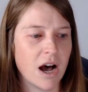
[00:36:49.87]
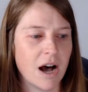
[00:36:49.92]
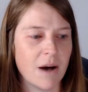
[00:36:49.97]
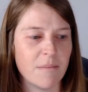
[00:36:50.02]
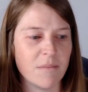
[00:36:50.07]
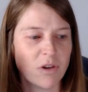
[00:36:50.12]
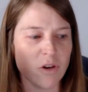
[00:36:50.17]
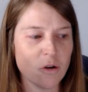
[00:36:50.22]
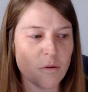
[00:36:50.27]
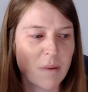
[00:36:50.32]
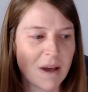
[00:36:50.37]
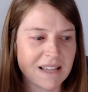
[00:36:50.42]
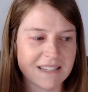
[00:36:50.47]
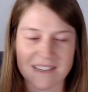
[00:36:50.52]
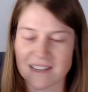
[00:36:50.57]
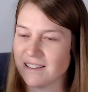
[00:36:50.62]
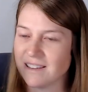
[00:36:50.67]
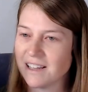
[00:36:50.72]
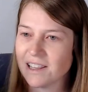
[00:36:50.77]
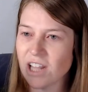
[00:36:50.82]
you
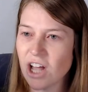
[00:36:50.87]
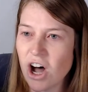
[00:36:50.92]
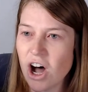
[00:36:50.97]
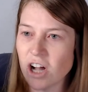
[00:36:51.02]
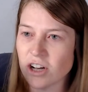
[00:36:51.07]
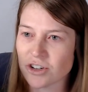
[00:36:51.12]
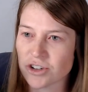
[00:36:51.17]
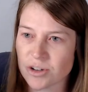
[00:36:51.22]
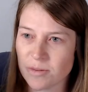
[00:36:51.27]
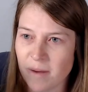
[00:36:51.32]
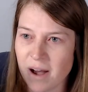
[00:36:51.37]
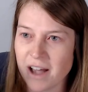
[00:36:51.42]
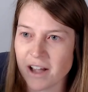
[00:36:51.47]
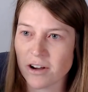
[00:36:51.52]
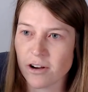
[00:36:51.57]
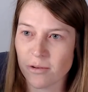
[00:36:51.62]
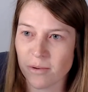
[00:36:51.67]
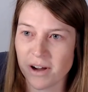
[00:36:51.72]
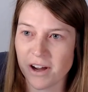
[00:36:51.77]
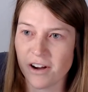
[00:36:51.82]
basically launched my
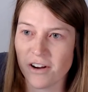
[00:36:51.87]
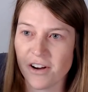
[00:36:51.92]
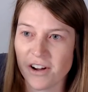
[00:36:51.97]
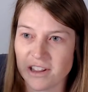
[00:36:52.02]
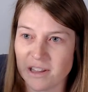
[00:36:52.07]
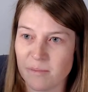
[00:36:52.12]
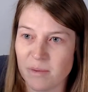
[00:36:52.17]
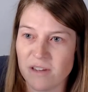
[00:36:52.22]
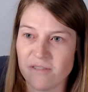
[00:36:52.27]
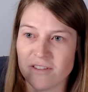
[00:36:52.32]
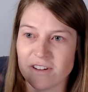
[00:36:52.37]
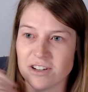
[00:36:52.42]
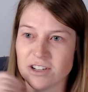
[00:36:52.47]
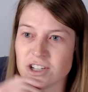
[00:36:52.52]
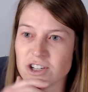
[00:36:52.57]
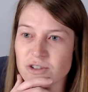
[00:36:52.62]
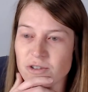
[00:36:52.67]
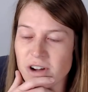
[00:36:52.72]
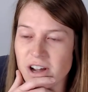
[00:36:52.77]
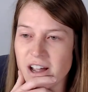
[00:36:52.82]
career in the beef
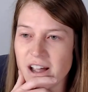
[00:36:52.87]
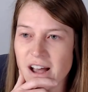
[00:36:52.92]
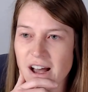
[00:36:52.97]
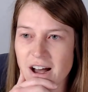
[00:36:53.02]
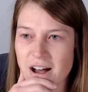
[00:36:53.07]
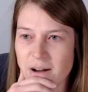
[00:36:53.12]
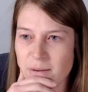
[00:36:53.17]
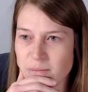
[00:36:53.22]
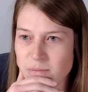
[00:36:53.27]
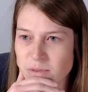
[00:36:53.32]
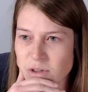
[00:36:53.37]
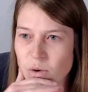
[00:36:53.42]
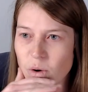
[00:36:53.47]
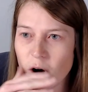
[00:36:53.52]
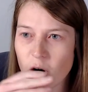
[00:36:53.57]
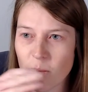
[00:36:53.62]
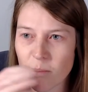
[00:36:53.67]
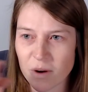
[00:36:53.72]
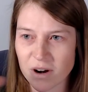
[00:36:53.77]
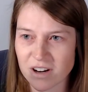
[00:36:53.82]
industry. You
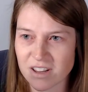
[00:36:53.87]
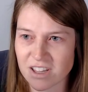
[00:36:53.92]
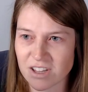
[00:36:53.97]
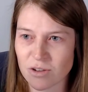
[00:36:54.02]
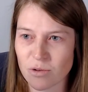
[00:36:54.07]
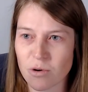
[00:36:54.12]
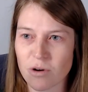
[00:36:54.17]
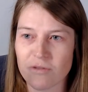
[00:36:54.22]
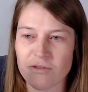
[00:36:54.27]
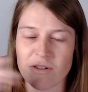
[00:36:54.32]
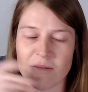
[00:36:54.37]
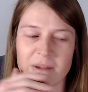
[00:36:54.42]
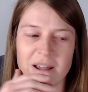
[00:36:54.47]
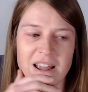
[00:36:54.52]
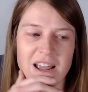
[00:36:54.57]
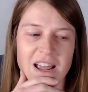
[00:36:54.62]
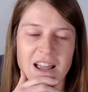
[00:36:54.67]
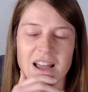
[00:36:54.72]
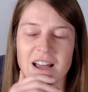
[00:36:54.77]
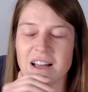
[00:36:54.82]
opened the door for
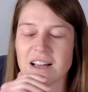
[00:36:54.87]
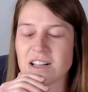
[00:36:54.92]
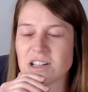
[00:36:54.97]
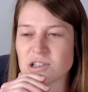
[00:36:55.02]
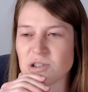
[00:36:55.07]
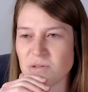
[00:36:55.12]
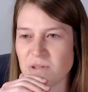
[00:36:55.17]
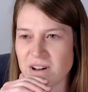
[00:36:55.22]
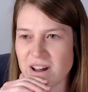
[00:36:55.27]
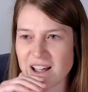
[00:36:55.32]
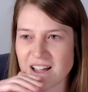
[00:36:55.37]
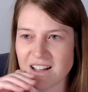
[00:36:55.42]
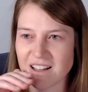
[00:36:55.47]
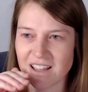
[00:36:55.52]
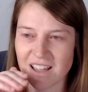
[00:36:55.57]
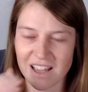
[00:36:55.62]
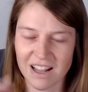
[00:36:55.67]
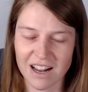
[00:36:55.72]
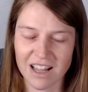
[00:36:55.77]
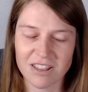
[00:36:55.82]
me so that I could
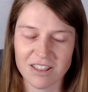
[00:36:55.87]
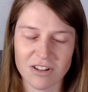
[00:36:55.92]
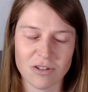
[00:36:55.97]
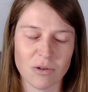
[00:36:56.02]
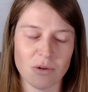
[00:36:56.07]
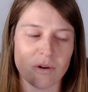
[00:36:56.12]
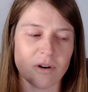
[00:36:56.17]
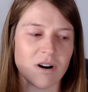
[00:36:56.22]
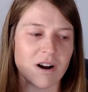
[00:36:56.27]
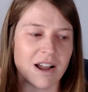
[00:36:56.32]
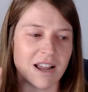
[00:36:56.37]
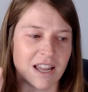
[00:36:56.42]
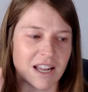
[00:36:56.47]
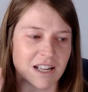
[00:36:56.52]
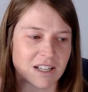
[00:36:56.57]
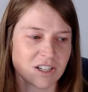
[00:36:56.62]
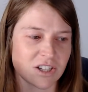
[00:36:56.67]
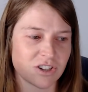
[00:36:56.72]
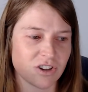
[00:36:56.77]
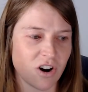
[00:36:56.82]
get in the door and
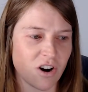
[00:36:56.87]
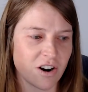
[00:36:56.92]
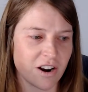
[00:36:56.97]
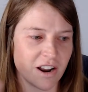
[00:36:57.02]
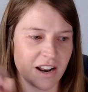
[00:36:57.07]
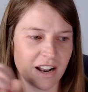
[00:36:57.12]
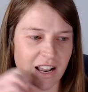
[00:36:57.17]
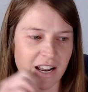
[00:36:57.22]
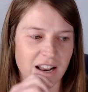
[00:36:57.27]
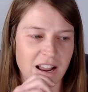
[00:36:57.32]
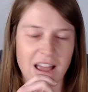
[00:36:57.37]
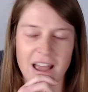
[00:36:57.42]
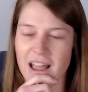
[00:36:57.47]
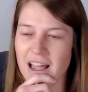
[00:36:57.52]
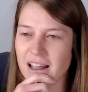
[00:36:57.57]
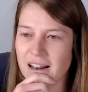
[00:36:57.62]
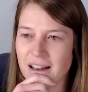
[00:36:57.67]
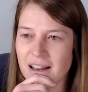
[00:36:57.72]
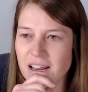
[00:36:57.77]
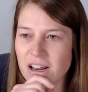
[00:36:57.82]
get started. And
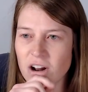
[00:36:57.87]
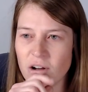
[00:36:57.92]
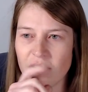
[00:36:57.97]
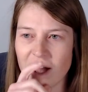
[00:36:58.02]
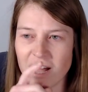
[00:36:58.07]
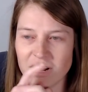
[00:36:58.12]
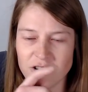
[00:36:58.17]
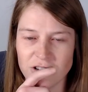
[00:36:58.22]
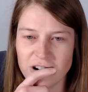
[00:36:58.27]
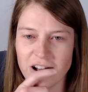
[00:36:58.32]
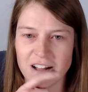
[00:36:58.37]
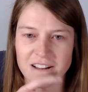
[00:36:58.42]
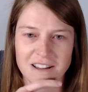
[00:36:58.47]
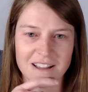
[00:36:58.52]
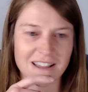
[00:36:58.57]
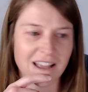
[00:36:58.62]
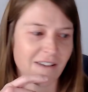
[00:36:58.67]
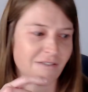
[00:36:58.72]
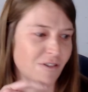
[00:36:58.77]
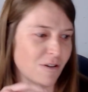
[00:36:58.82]
had you not
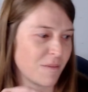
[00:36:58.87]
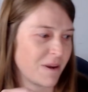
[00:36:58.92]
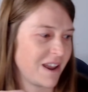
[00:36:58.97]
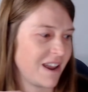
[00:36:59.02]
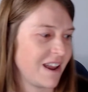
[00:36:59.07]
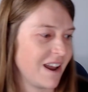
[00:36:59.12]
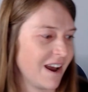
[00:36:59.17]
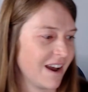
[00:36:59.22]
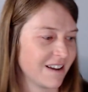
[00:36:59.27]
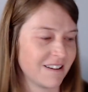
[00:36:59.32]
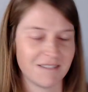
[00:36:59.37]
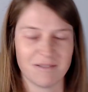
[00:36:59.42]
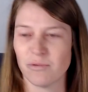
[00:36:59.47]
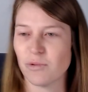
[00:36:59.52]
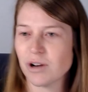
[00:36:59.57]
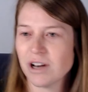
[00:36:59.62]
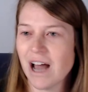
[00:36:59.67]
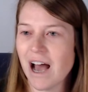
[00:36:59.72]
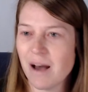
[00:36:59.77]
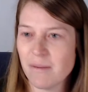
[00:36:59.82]
done that for me, I
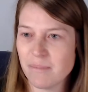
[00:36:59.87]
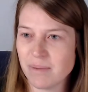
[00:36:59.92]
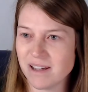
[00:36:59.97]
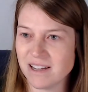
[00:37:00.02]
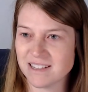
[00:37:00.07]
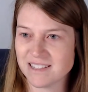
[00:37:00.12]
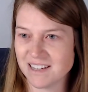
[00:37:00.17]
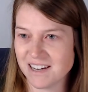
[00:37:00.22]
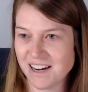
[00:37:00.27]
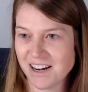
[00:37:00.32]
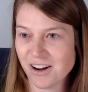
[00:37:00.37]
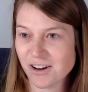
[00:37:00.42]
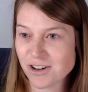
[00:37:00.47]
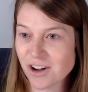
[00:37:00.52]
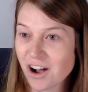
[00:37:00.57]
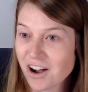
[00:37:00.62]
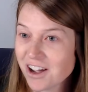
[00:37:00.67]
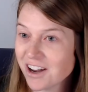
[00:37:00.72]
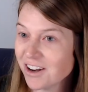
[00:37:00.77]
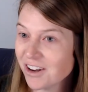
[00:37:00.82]
would not be sitting here
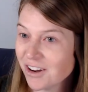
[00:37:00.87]
talking